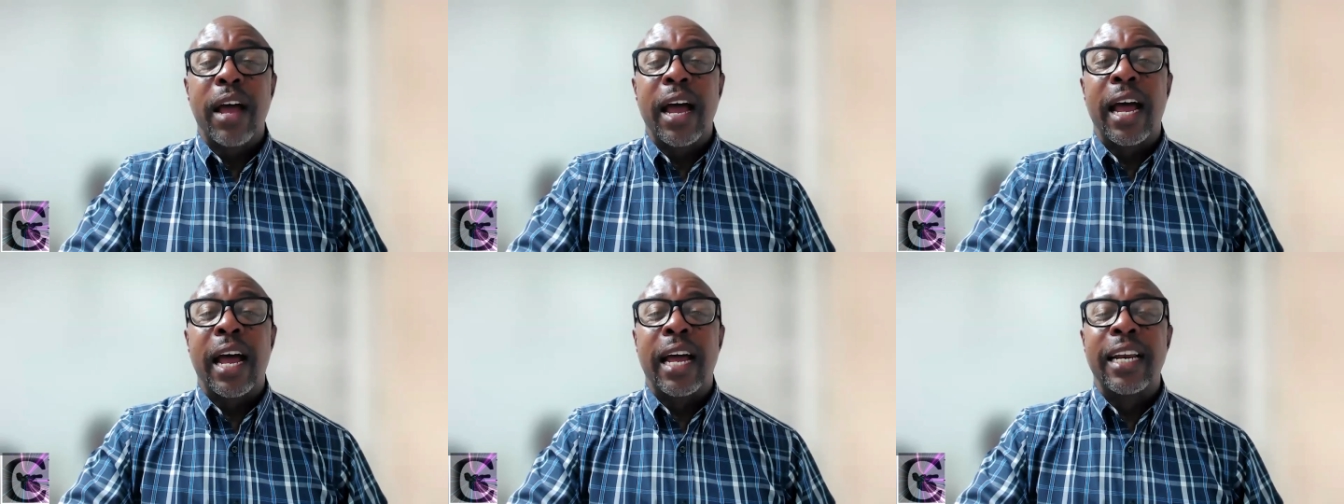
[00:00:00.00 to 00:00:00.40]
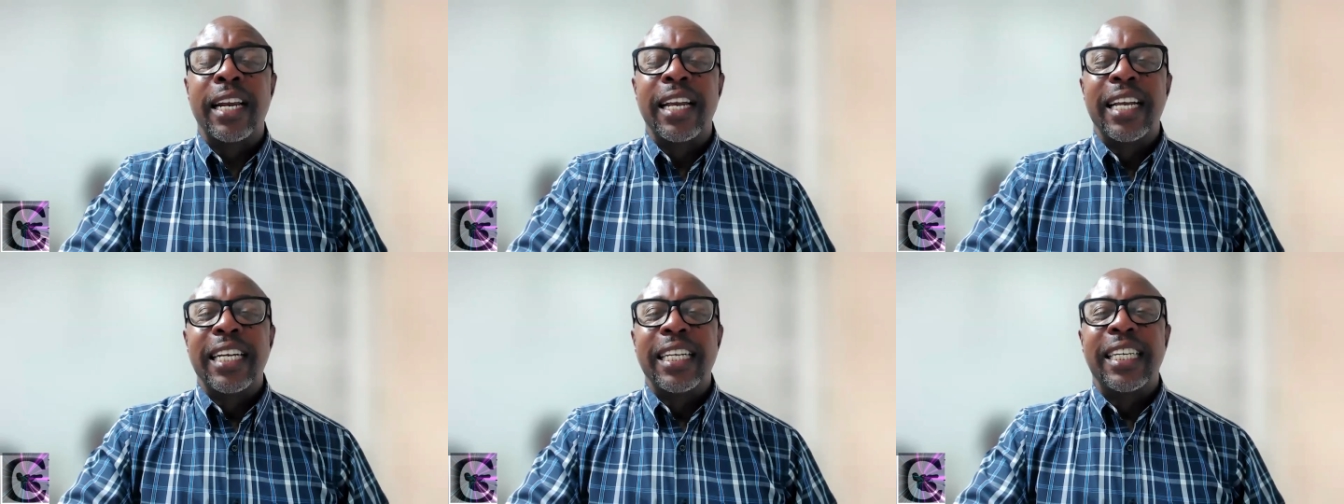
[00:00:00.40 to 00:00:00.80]
had
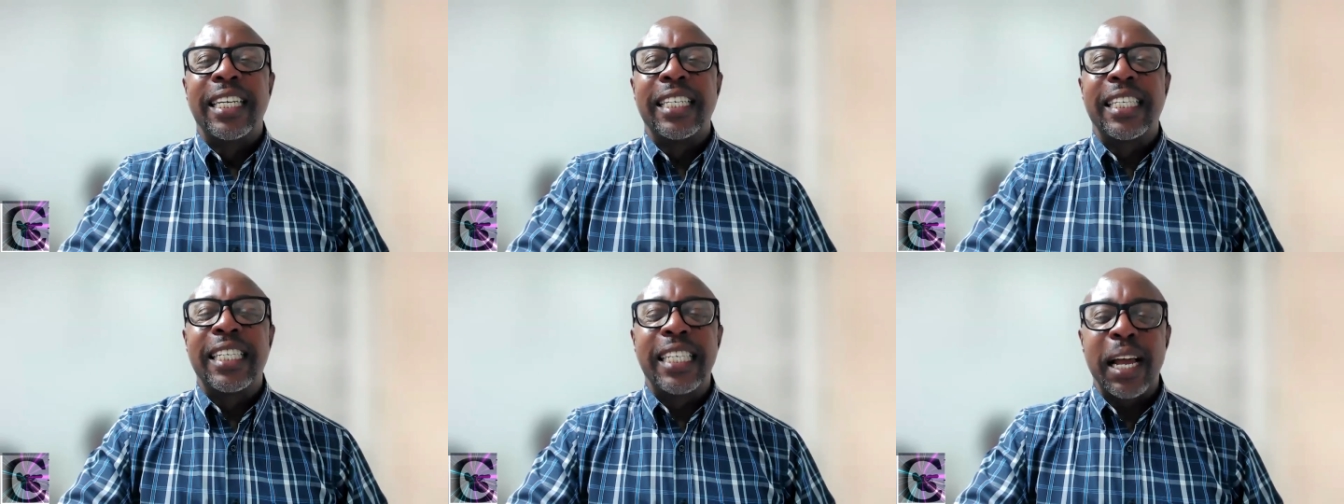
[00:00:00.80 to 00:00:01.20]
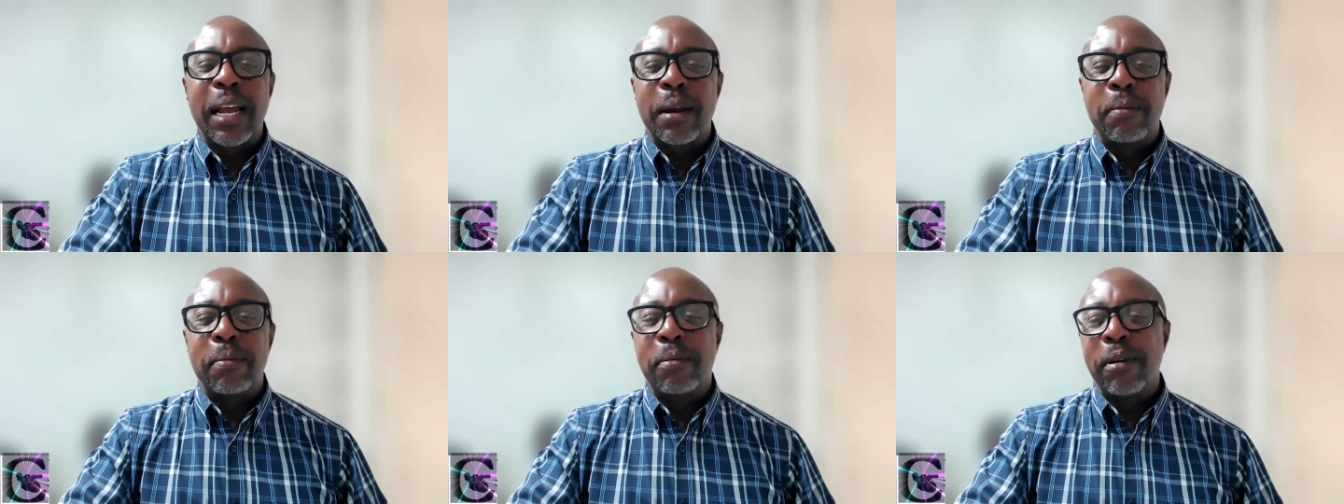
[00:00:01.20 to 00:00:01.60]
to
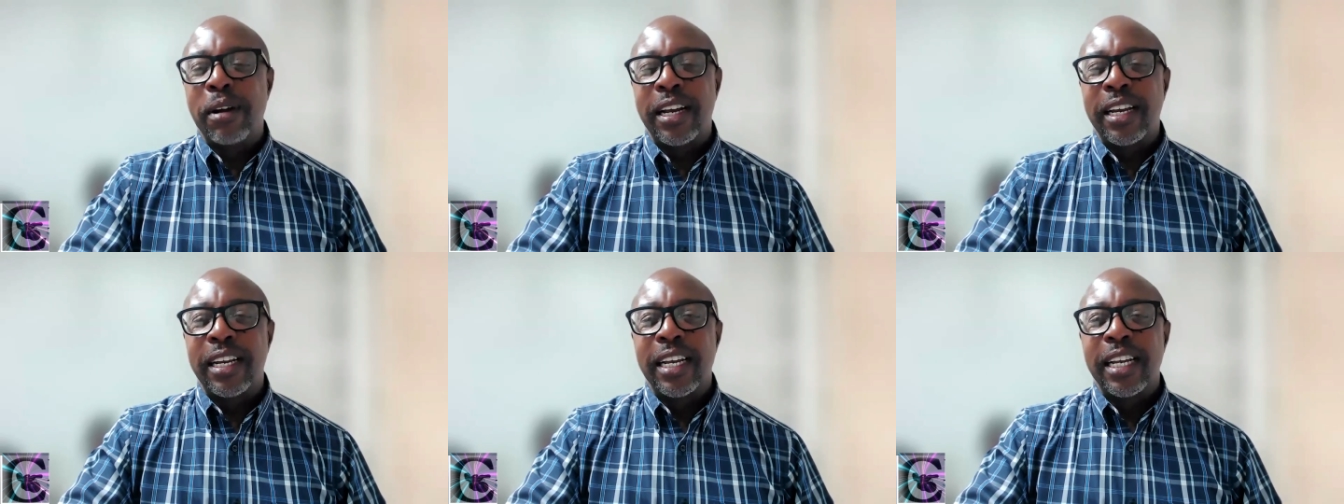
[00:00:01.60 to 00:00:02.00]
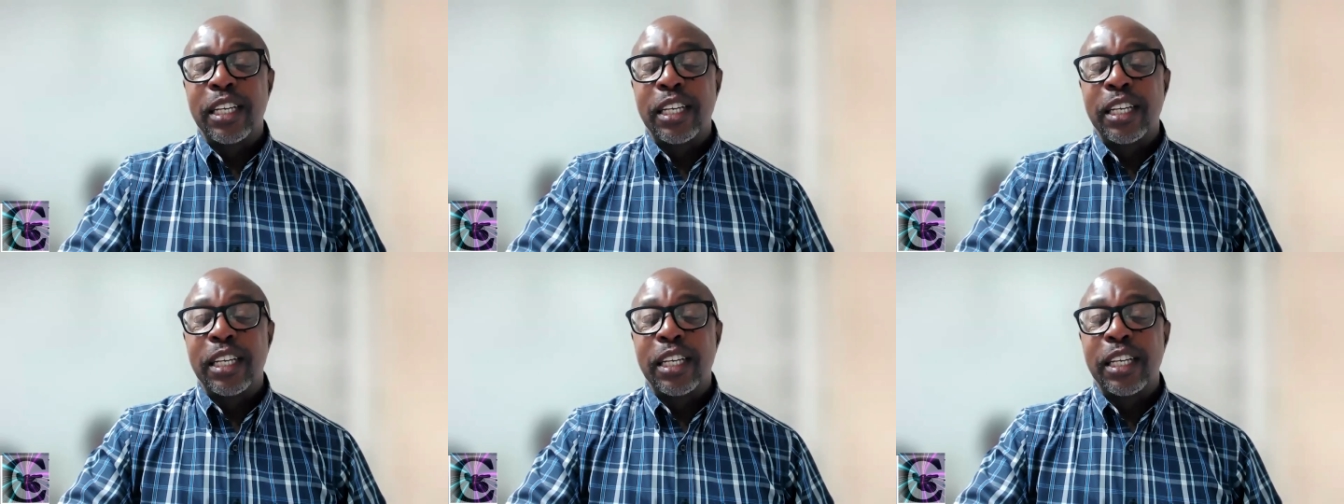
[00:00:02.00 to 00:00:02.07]
celebrate,